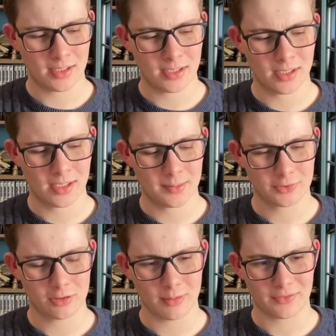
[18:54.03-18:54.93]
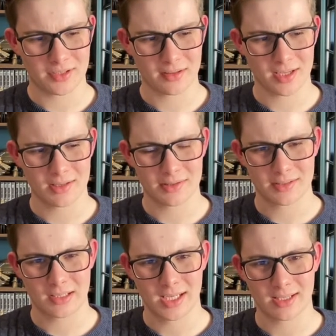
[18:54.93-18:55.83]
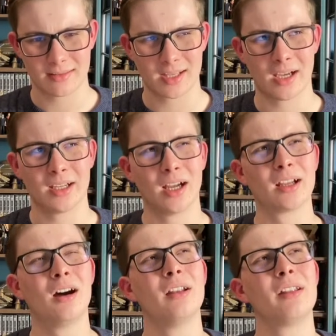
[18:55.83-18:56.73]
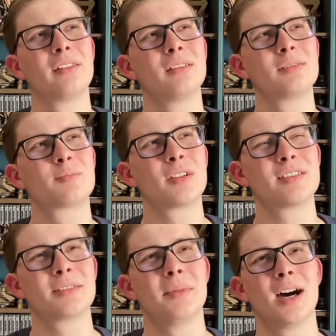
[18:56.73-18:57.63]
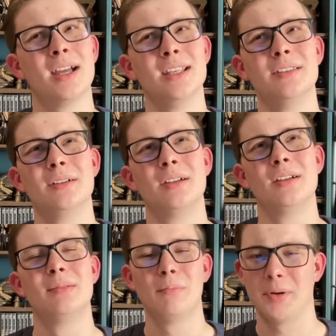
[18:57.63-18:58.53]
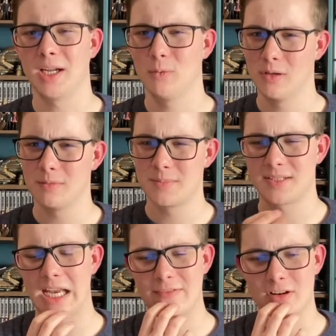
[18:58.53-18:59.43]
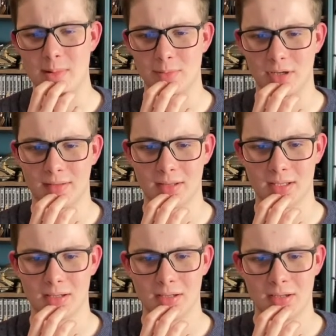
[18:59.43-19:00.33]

Uh, I'm trying to remember if there's anything else like that. I, I, can't. Nothing springs to mind, but I will say if I remember anything.